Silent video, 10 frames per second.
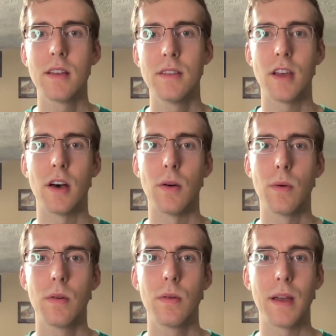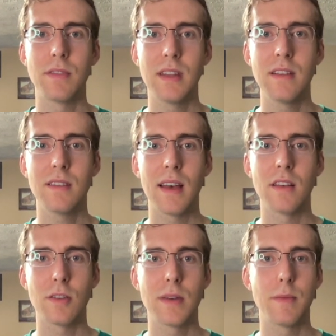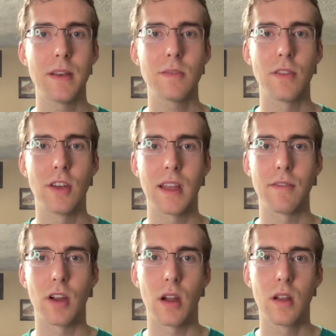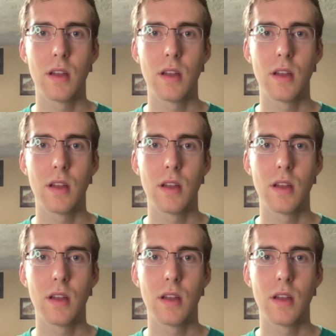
So we have T-cell, so it must have been looking for